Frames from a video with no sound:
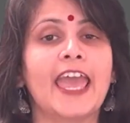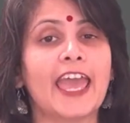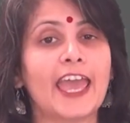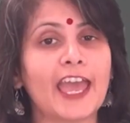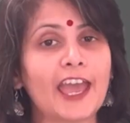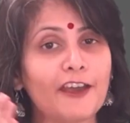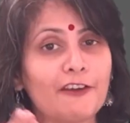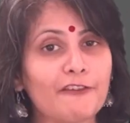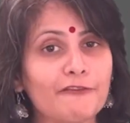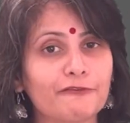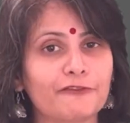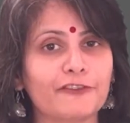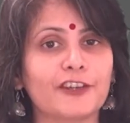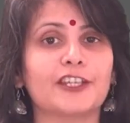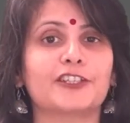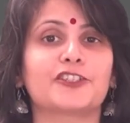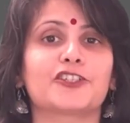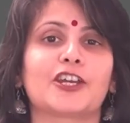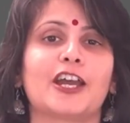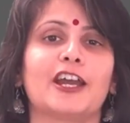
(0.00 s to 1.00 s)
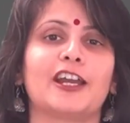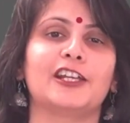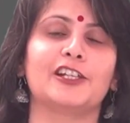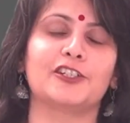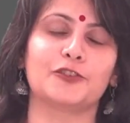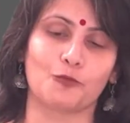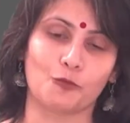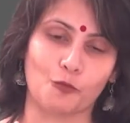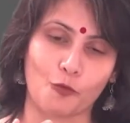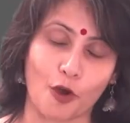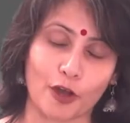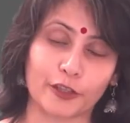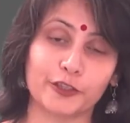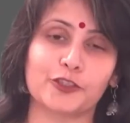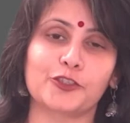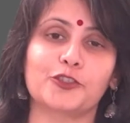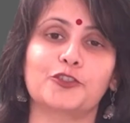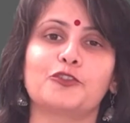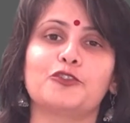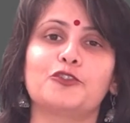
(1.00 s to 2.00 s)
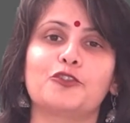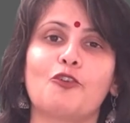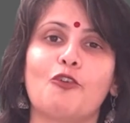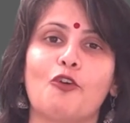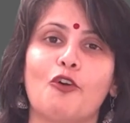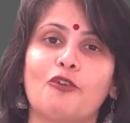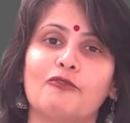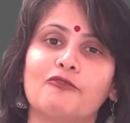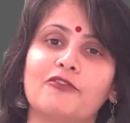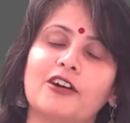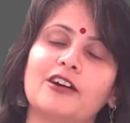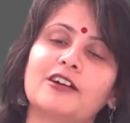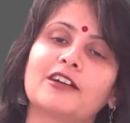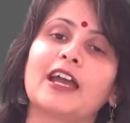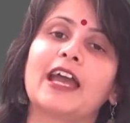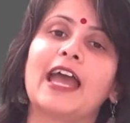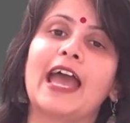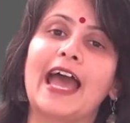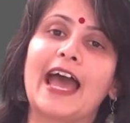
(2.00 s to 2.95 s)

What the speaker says: Every child wants to do homework